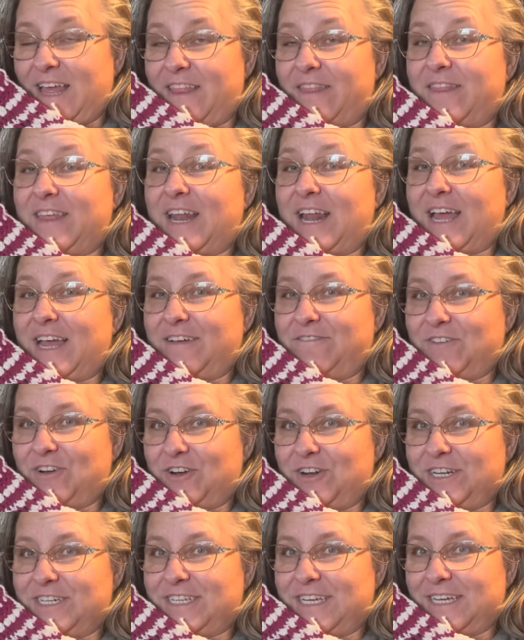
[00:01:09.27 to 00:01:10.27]
that I have
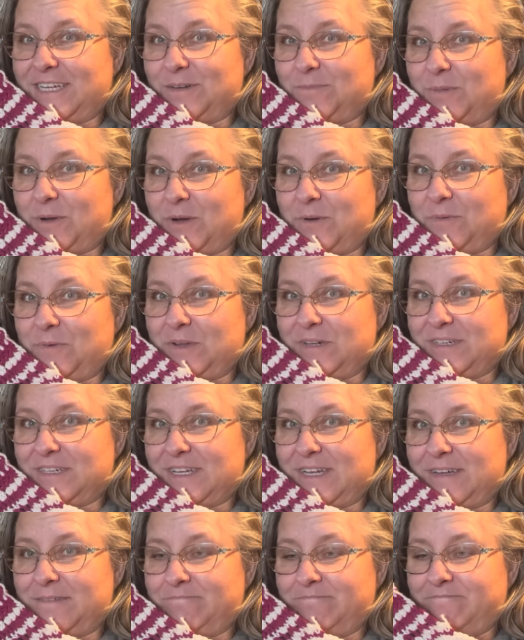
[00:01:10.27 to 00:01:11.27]
already taken apart one
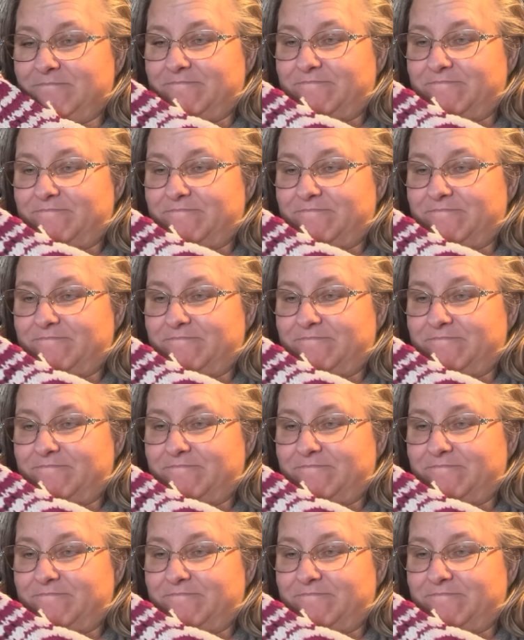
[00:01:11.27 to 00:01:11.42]
time.